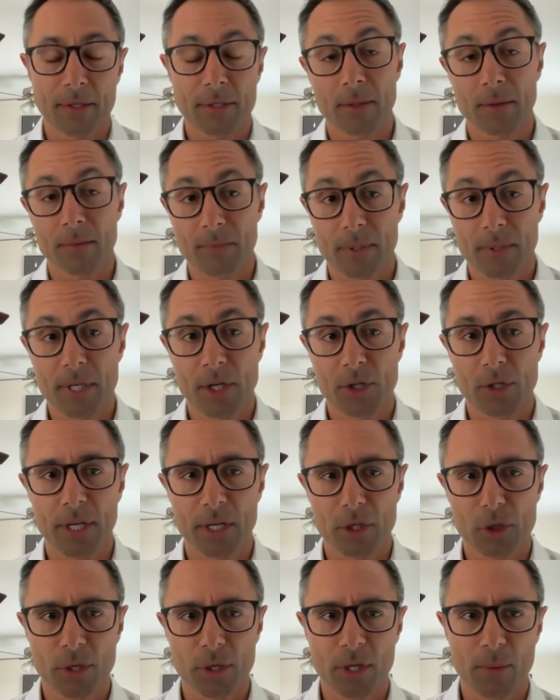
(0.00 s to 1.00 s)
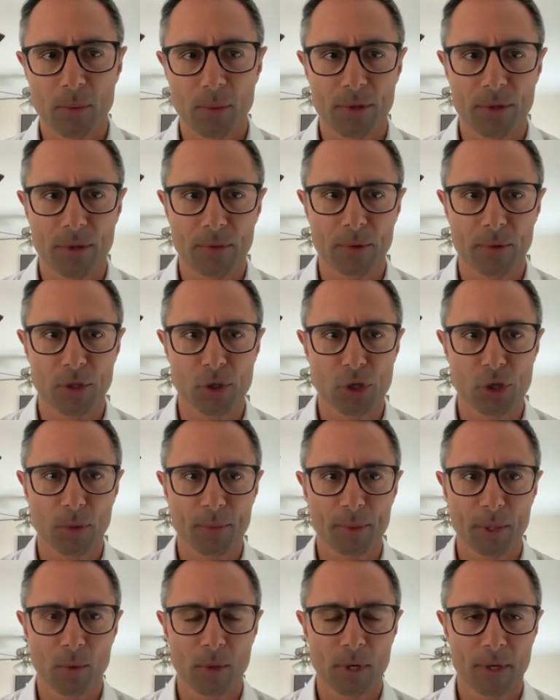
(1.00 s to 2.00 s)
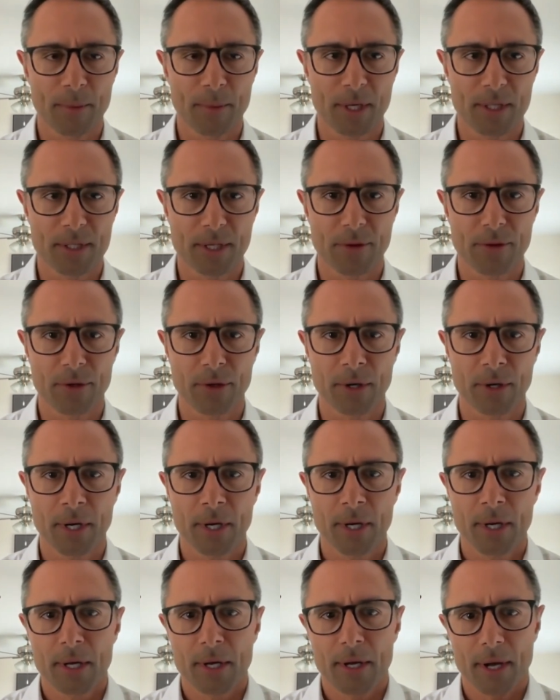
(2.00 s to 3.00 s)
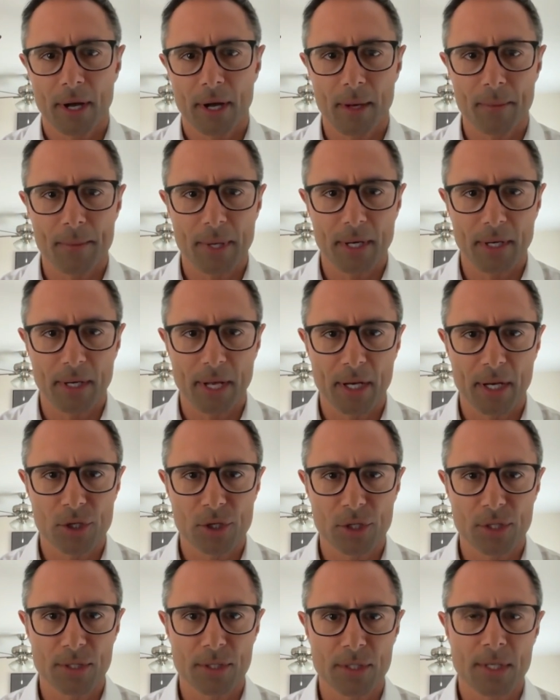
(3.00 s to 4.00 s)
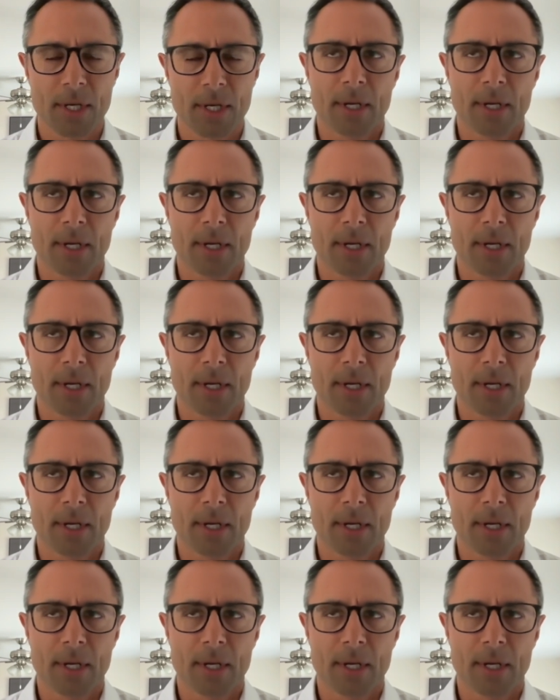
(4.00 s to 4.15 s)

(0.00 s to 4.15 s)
to potentially get treated with a GLP-1 amongst other medications.